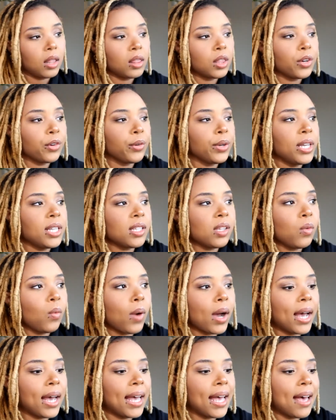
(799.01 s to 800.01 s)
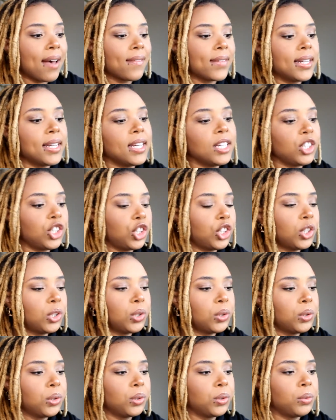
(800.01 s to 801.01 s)
The reason why I have an
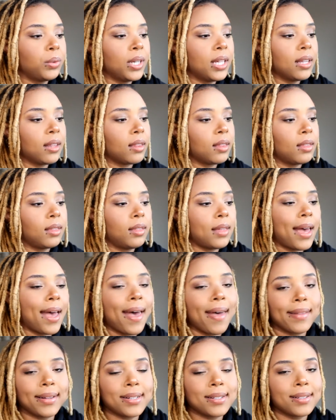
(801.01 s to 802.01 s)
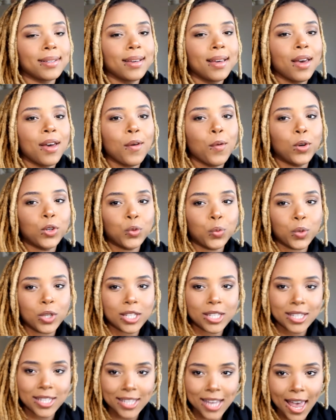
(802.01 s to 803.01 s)
issue with that which was
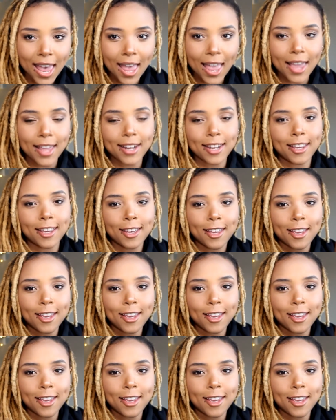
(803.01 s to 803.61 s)
said